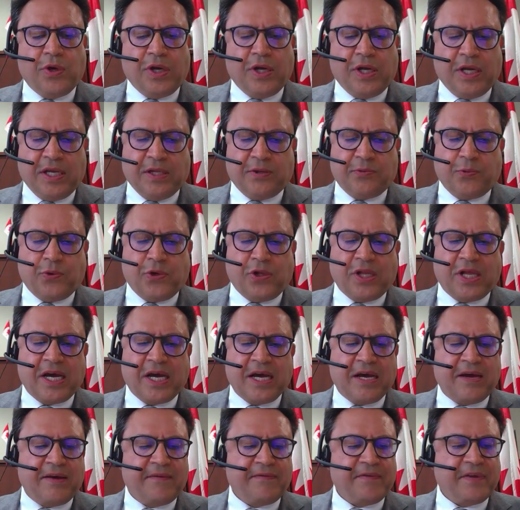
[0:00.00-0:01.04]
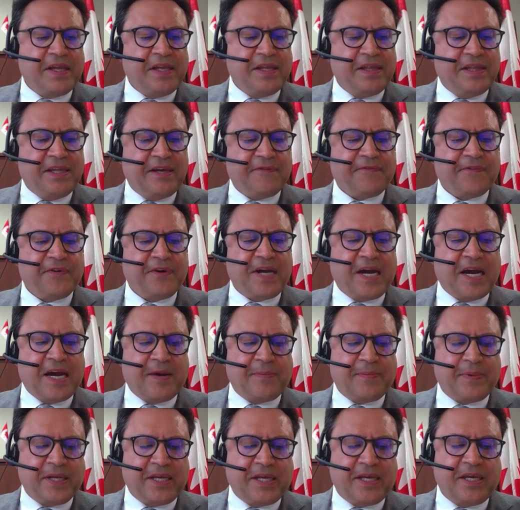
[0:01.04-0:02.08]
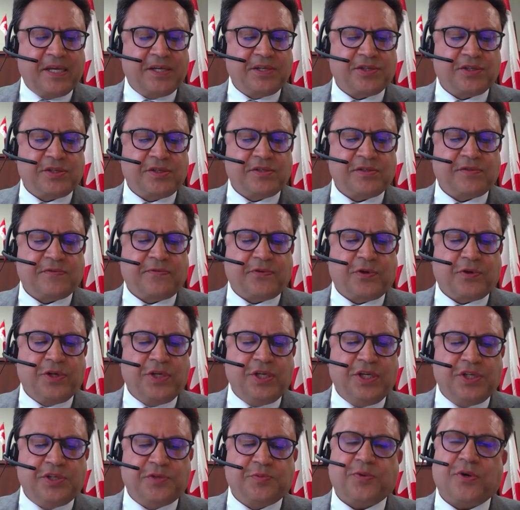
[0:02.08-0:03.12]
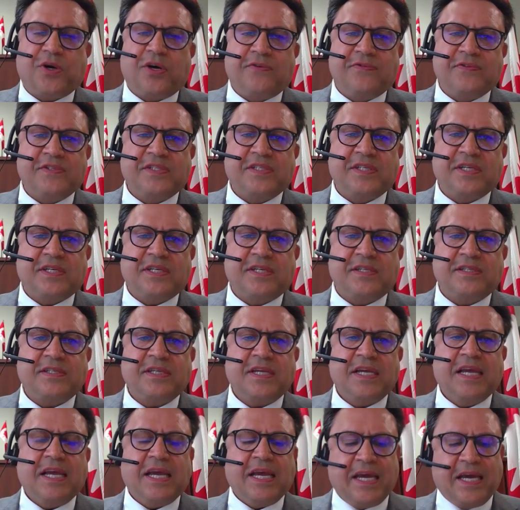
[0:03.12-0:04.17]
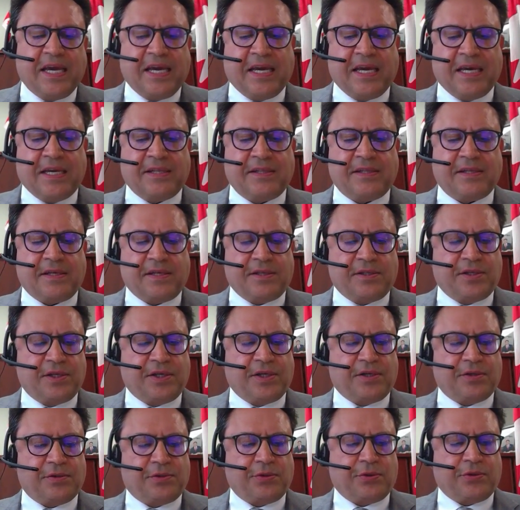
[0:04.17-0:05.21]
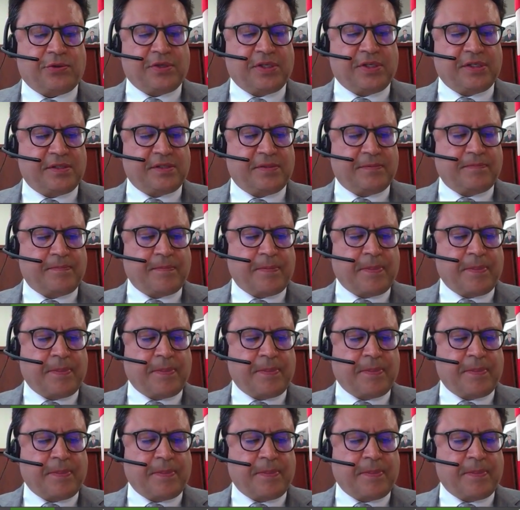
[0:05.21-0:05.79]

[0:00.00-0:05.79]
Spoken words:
it will have different applications for each provinces and territories.